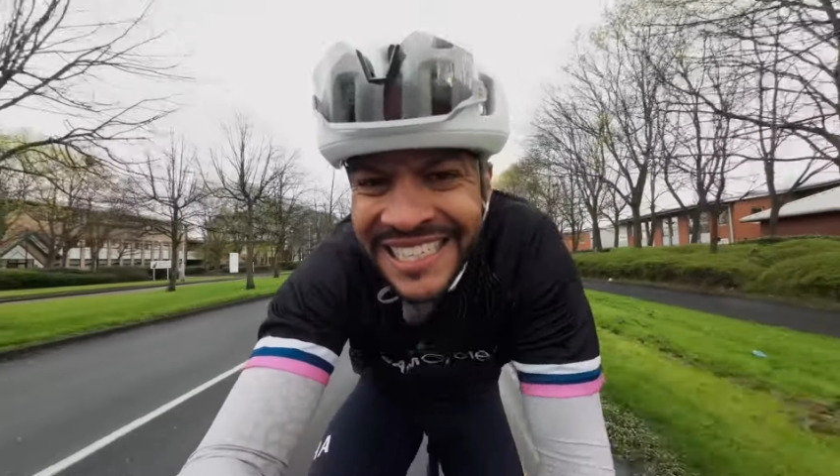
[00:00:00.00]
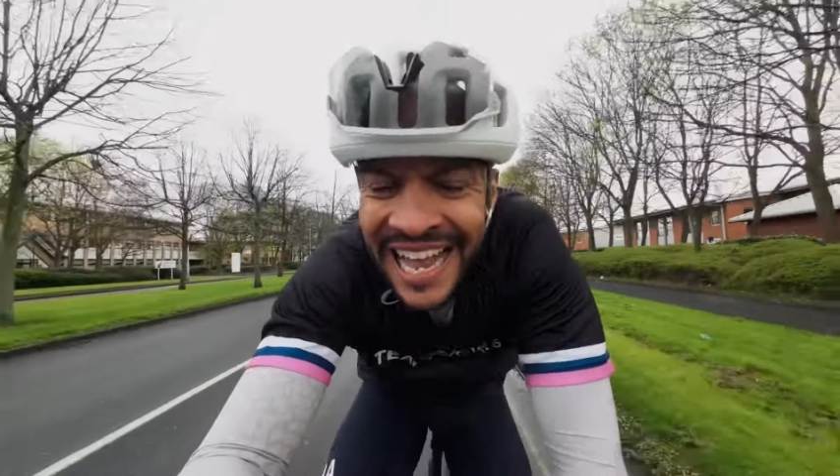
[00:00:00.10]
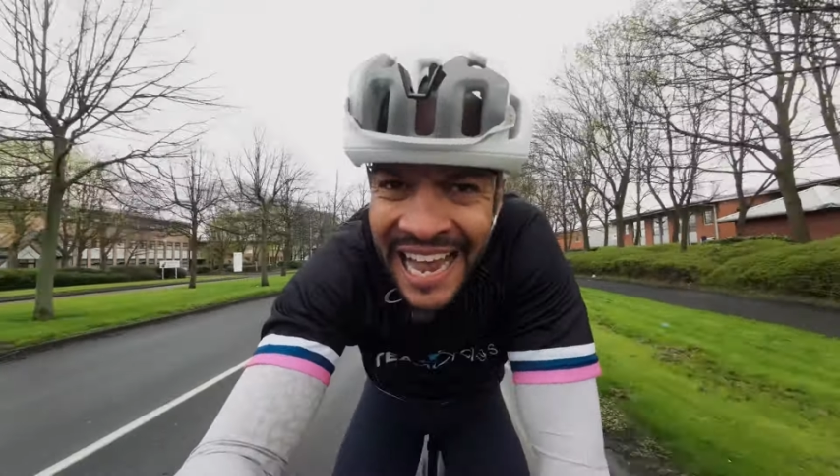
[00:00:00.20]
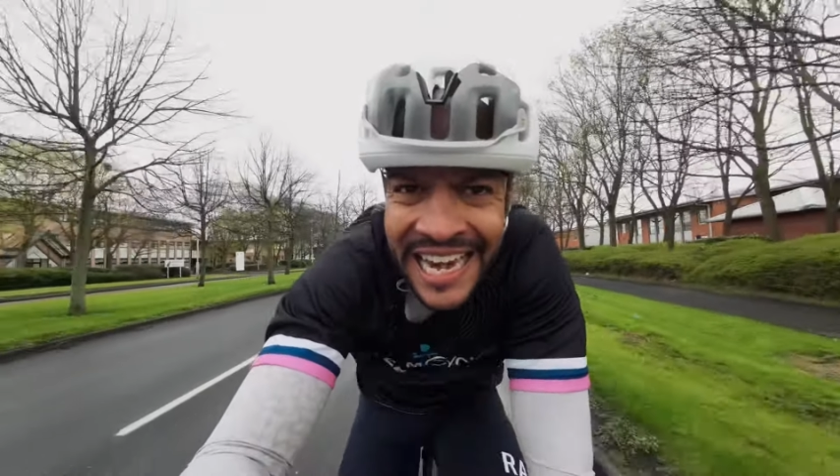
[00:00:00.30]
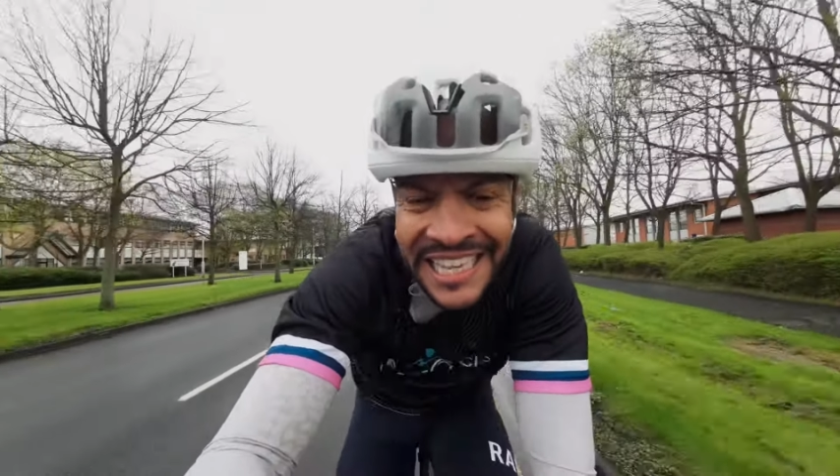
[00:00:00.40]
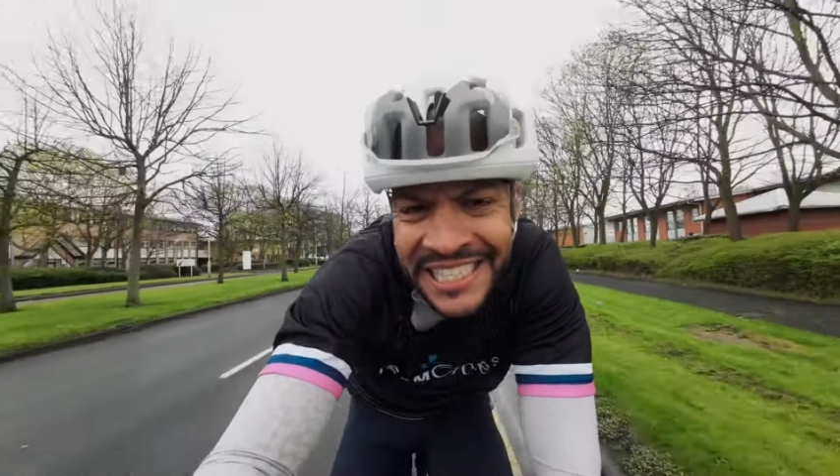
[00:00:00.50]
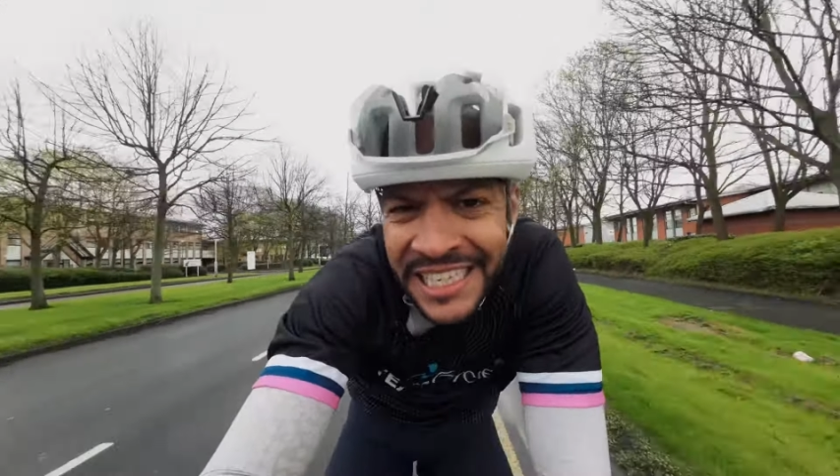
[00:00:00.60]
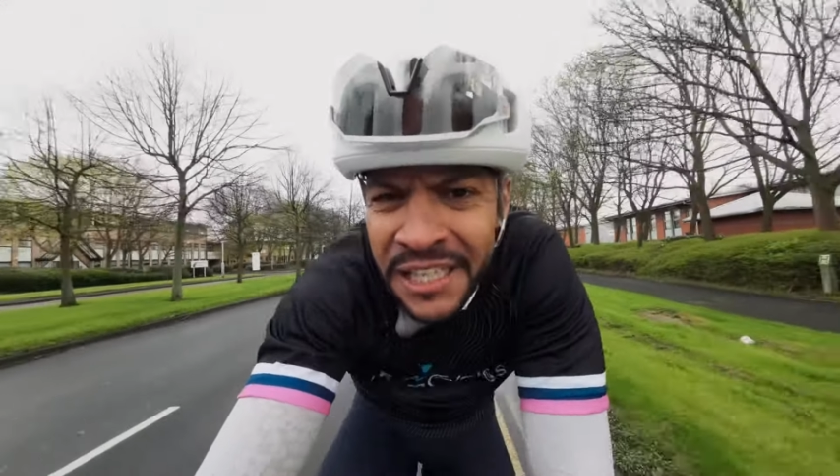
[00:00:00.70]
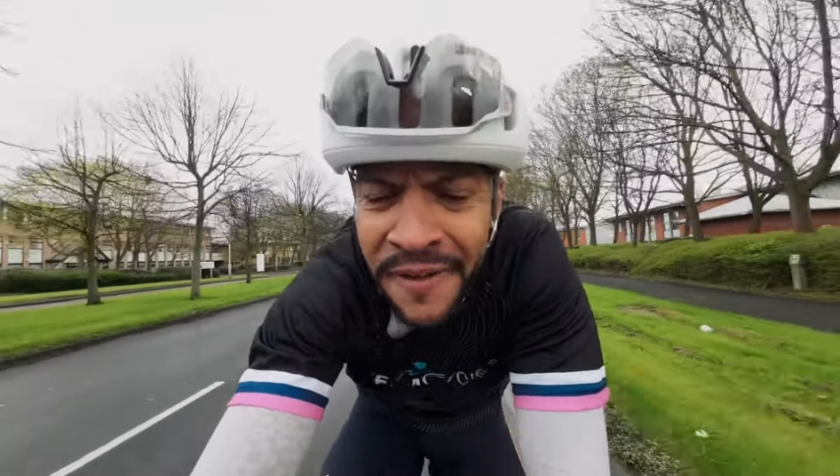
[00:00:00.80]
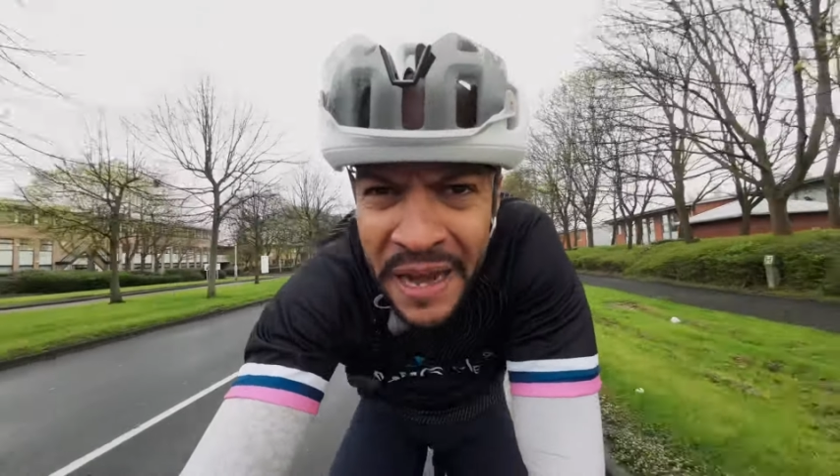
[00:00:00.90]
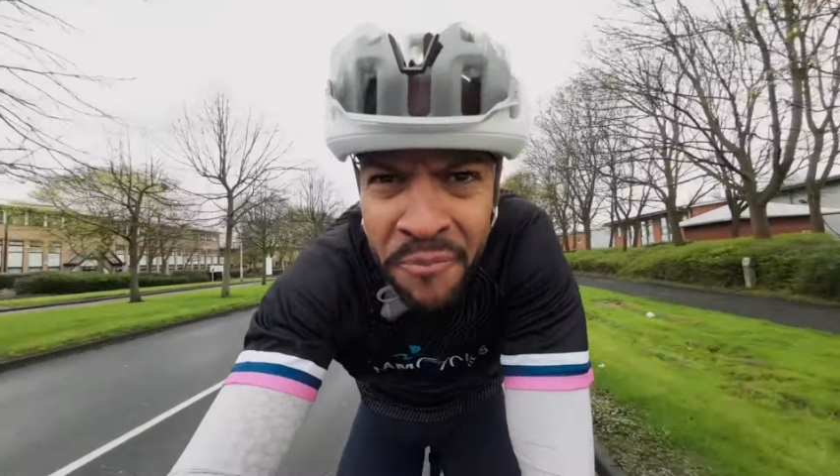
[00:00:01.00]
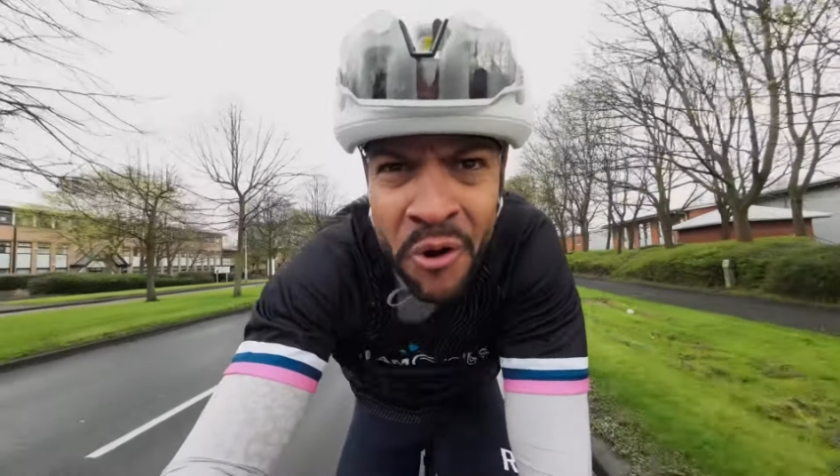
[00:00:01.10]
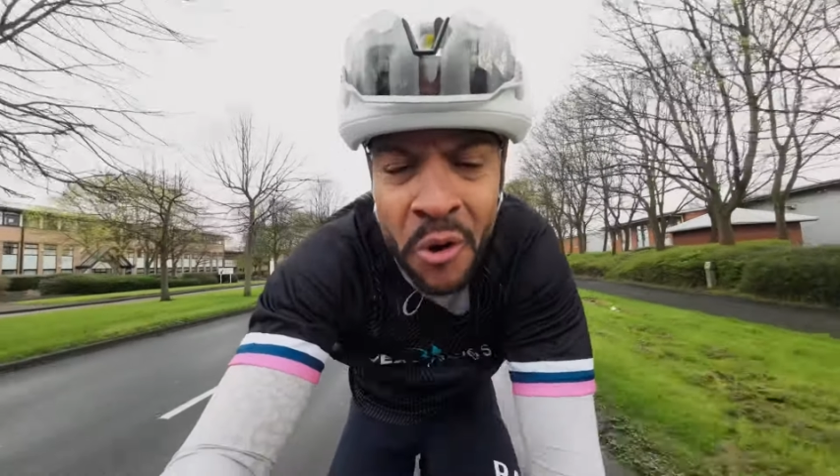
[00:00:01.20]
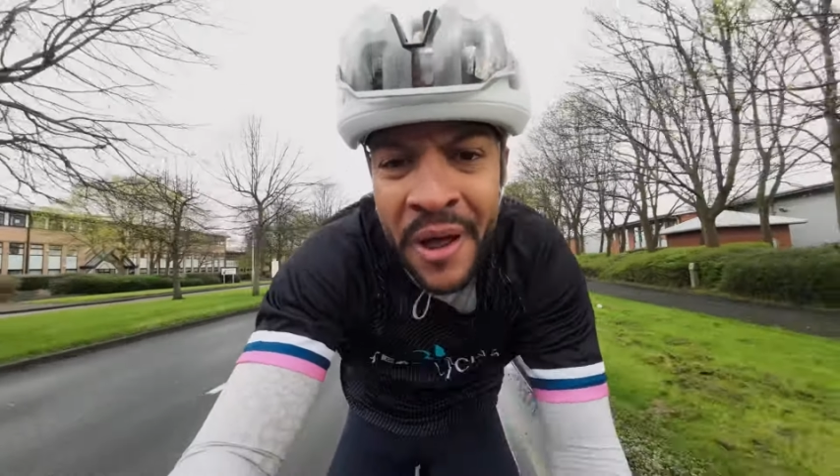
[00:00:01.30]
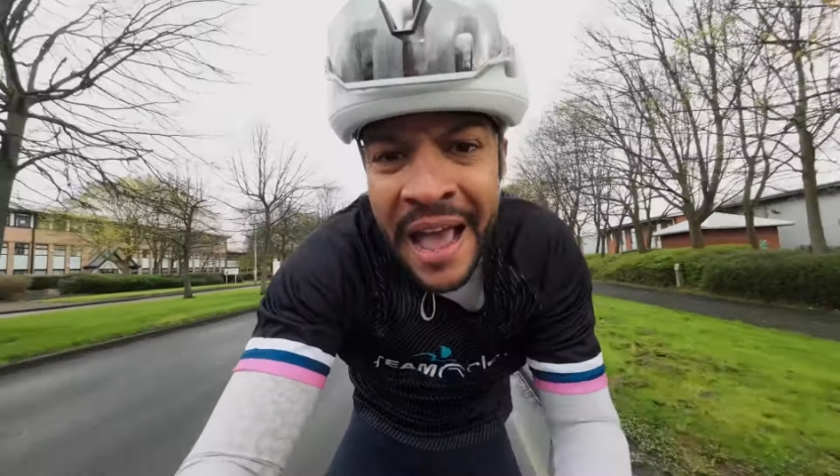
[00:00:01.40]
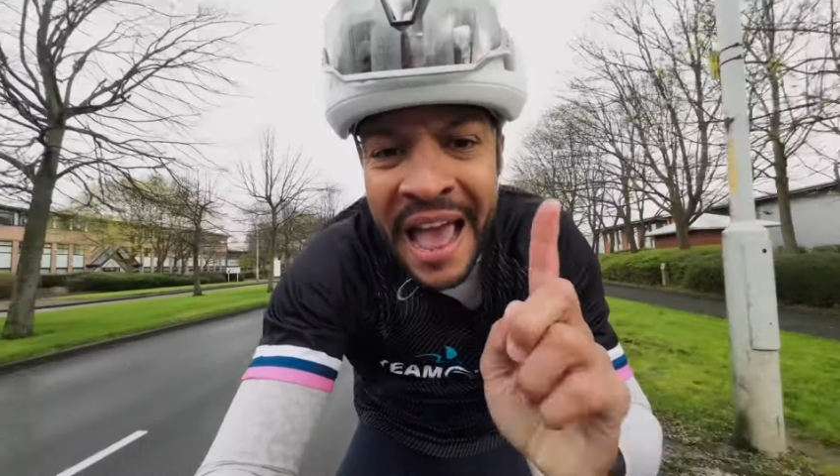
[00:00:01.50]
Saturday the 6th of April